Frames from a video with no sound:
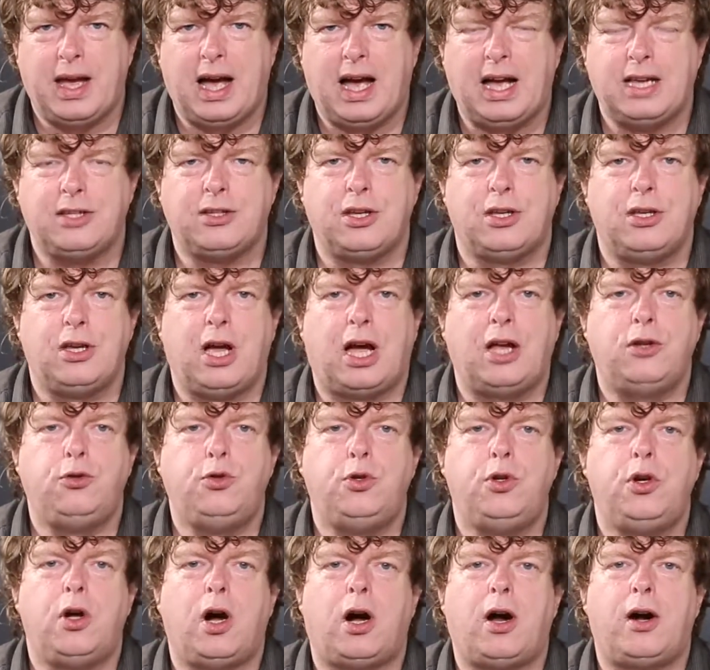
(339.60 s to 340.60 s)
and
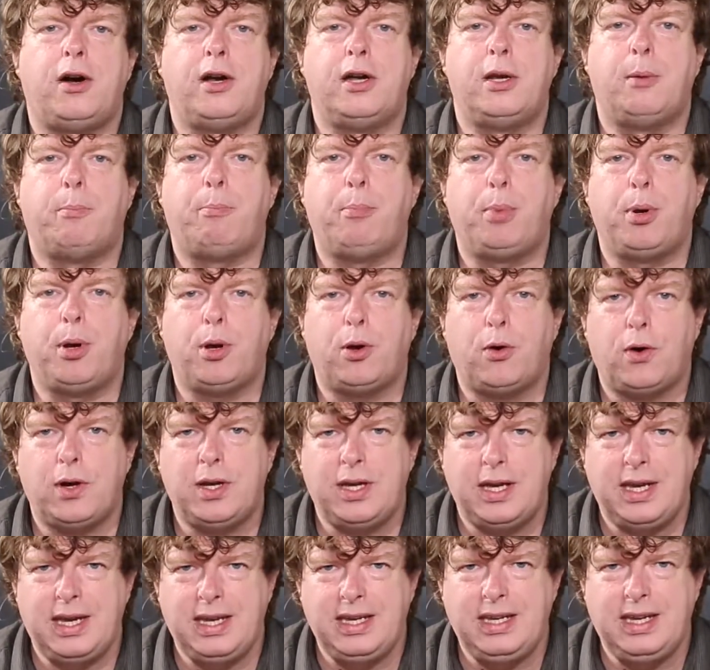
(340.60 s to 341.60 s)
you are an
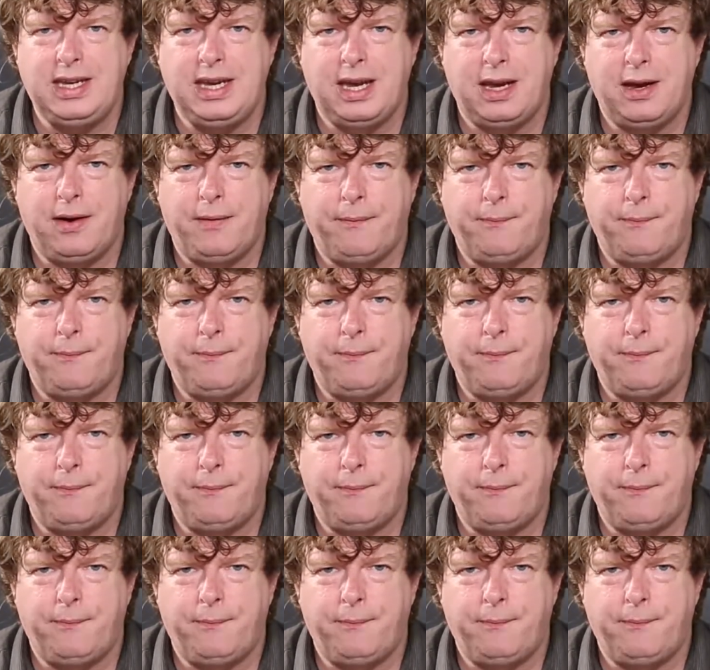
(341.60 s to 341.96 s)
employee,